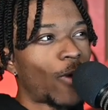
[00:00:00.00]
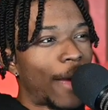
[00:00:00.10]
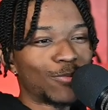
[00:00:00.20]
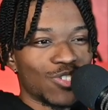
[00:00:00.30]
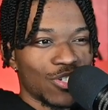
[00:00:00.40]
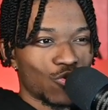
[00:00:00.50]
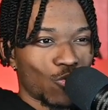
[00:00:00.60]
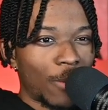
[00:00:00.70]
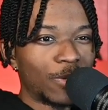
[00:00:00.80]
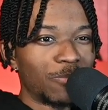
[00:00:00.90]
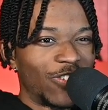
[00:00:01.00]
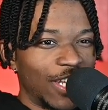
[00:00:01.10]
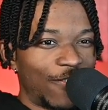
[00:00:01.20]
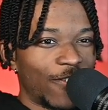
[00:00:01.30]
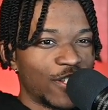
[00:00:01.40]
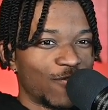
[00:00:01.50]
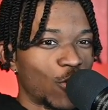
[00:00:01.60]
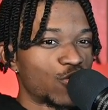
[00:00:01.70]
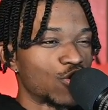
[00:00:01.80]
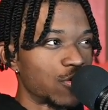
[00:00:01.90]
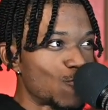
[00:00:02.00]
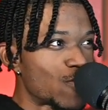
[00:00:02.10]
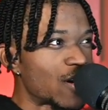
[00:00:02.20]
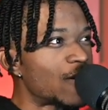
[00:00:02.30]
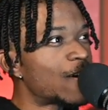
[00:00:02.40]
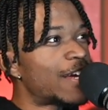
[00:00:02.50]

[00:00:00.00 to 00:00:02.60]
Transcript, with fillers: Raptors disrupt the defense versus Luka.